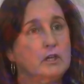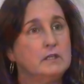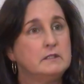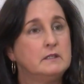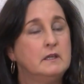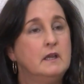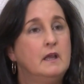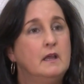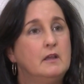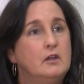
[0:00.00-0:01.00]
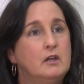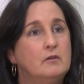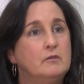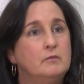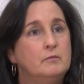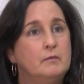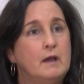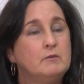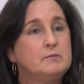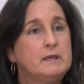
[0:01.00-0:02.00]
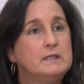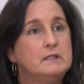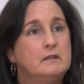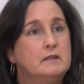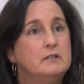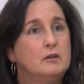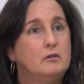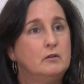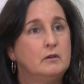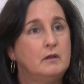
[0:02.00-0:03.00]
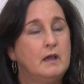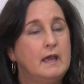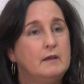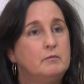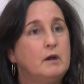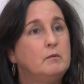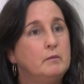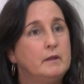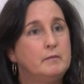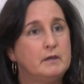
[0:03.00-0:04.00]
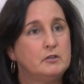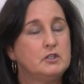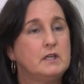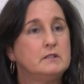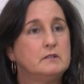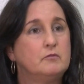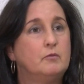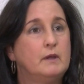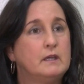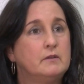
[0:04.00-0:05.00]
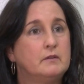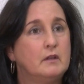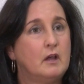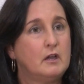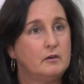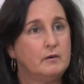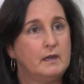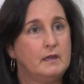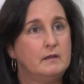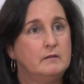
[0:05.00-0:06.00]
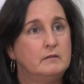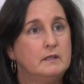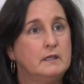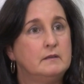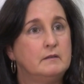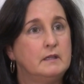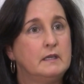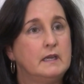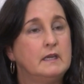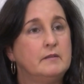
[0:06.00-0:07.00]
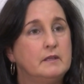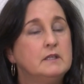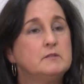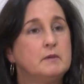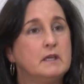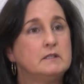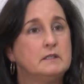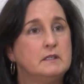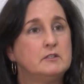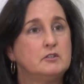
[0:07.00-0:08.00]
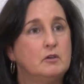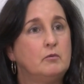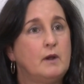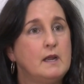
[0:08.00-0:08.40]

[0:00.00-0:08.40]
just, you know, I was basically told I had probably a better chance of winning the lottery than, than getting this because it is so